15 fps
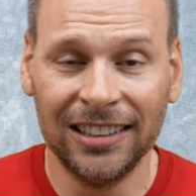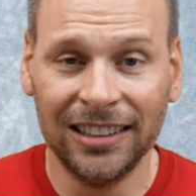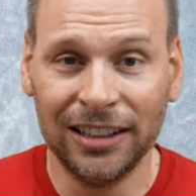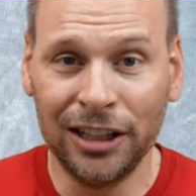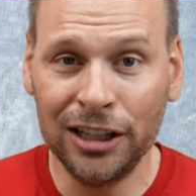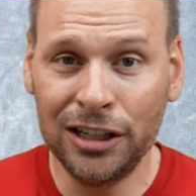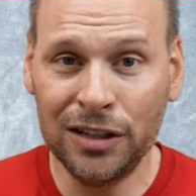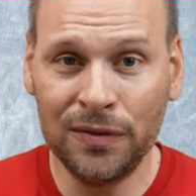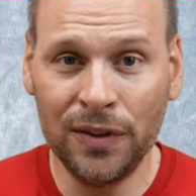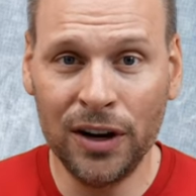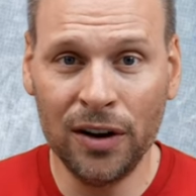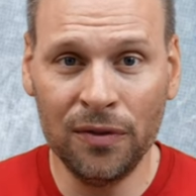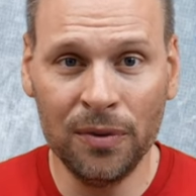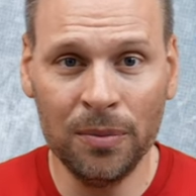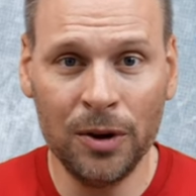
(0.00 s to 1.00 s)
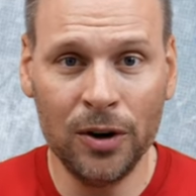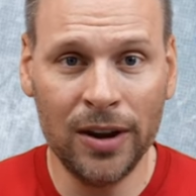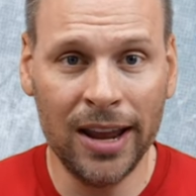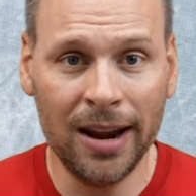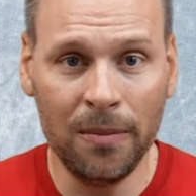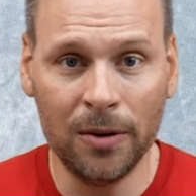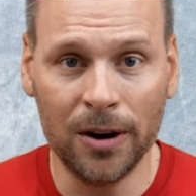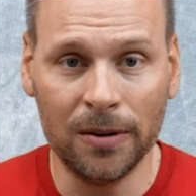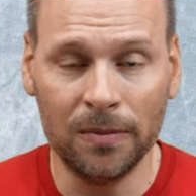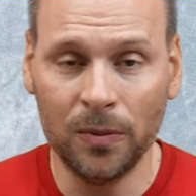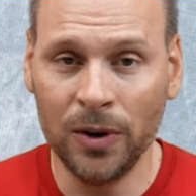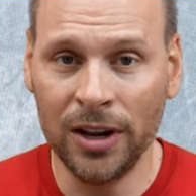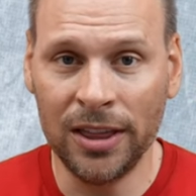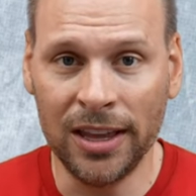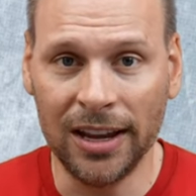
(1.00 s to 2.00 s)
This is video from the new camera.
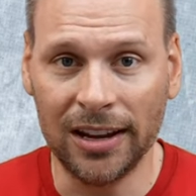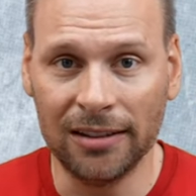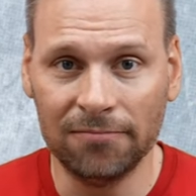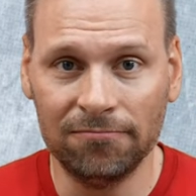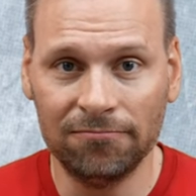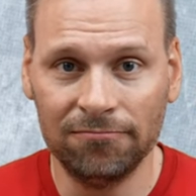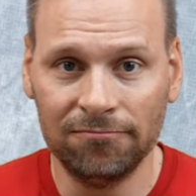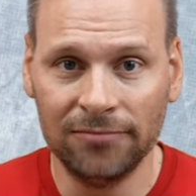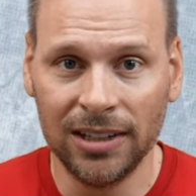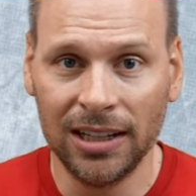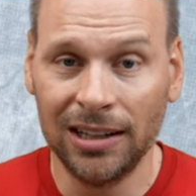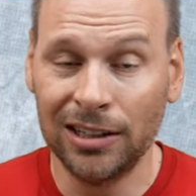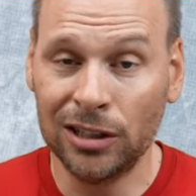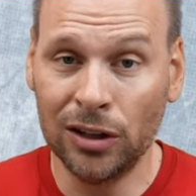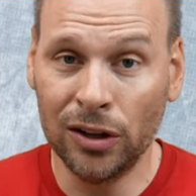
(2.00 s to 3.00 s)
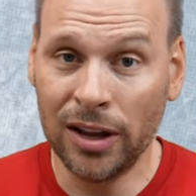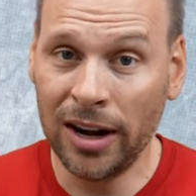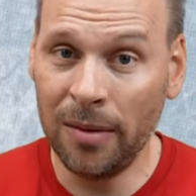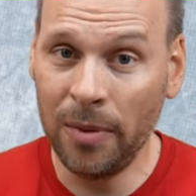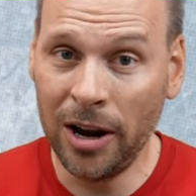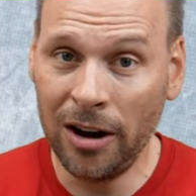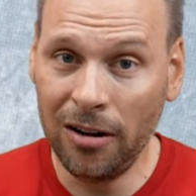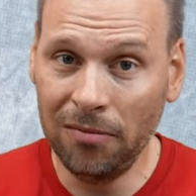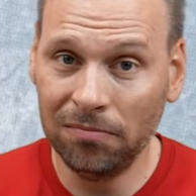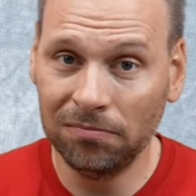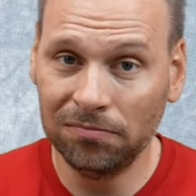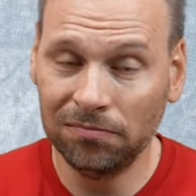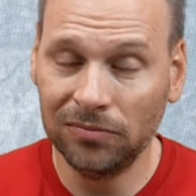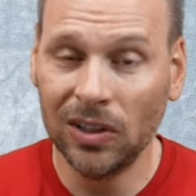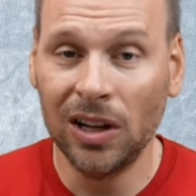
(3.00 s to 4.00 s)
What do you think? Does it look any better?
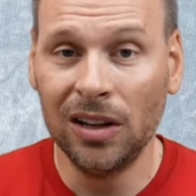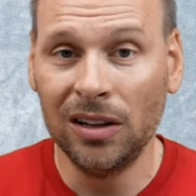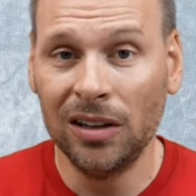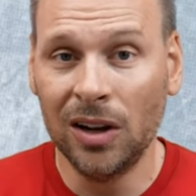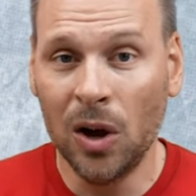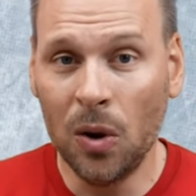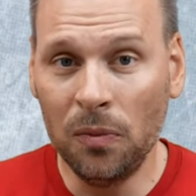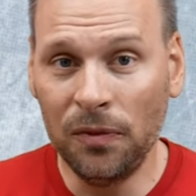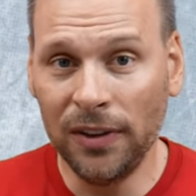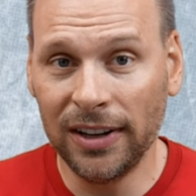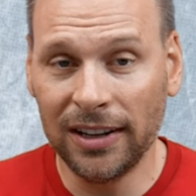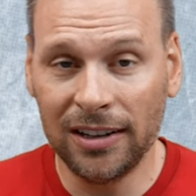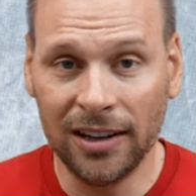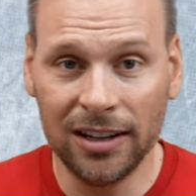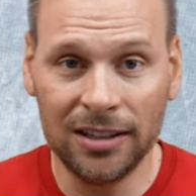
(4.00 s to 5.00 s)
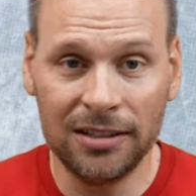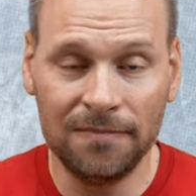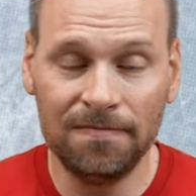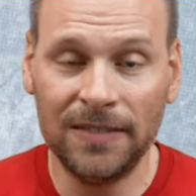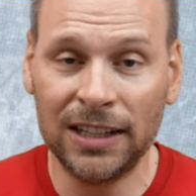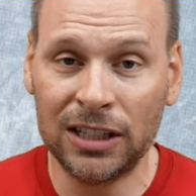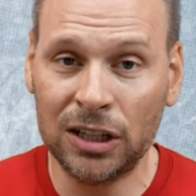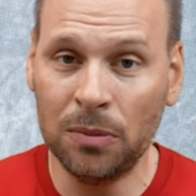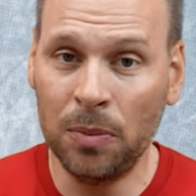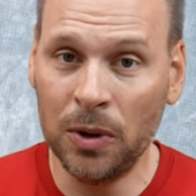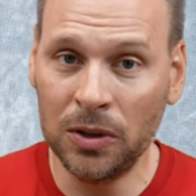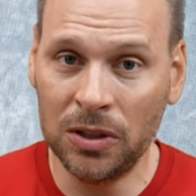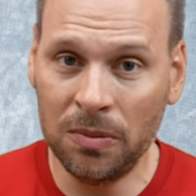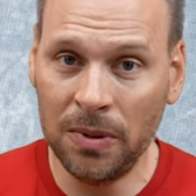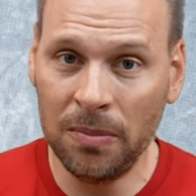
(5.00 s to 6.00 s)
Hopefully it does. It's
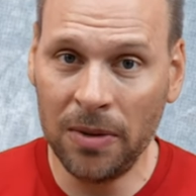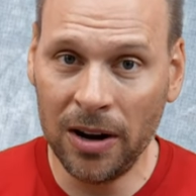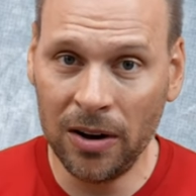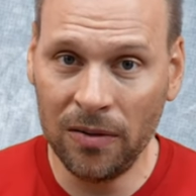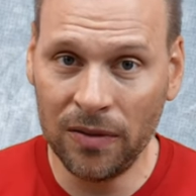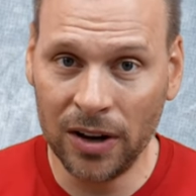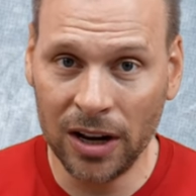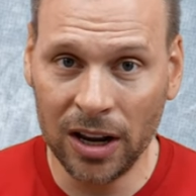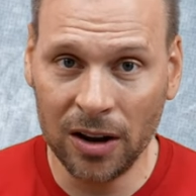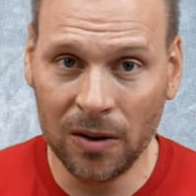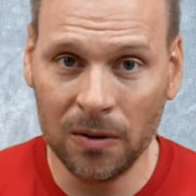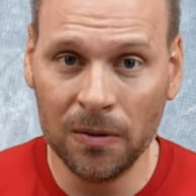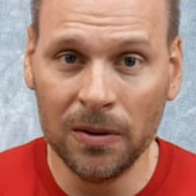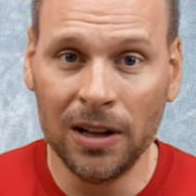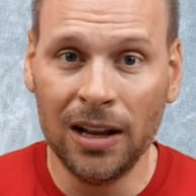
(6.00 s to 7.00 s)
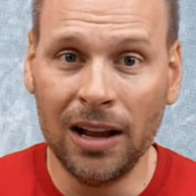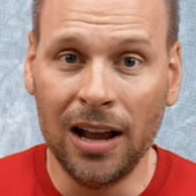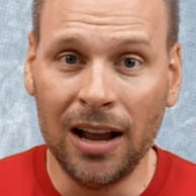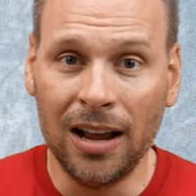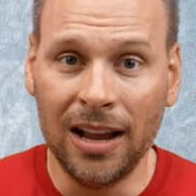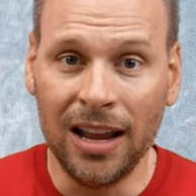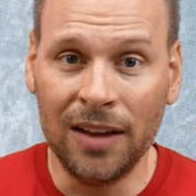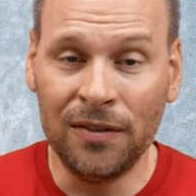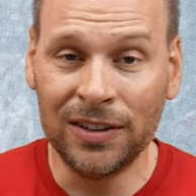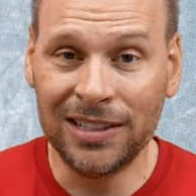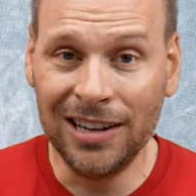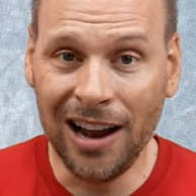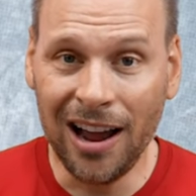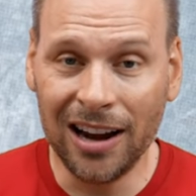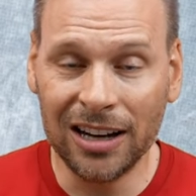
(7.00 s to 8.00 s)
supposed to be better video. If it's
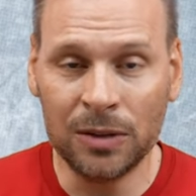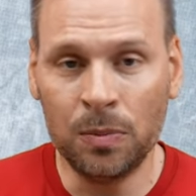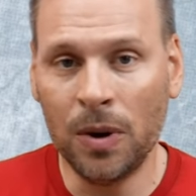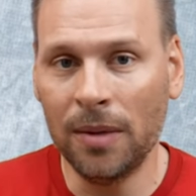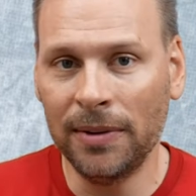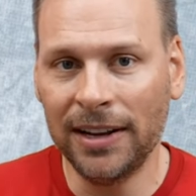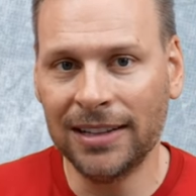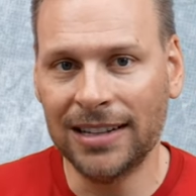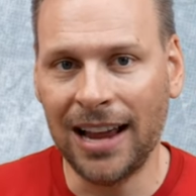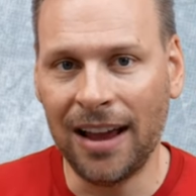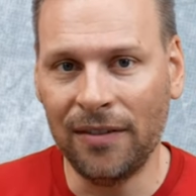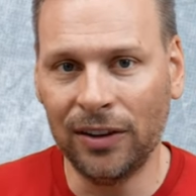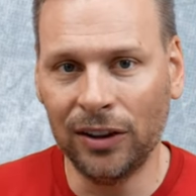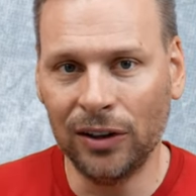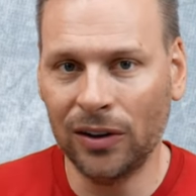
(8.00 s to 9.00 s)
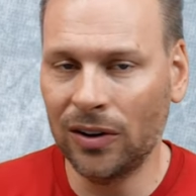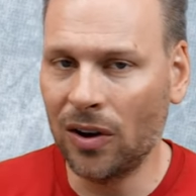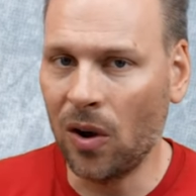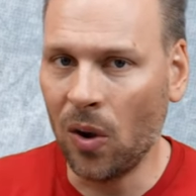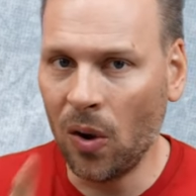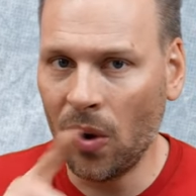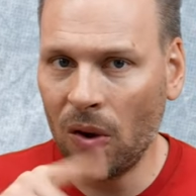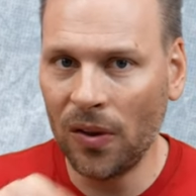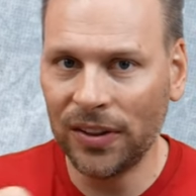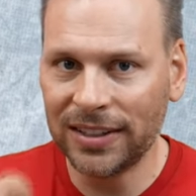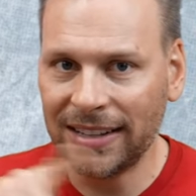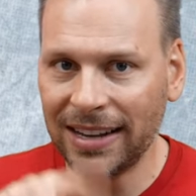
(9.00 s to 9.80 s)
not, it's probably because I haven't learned all the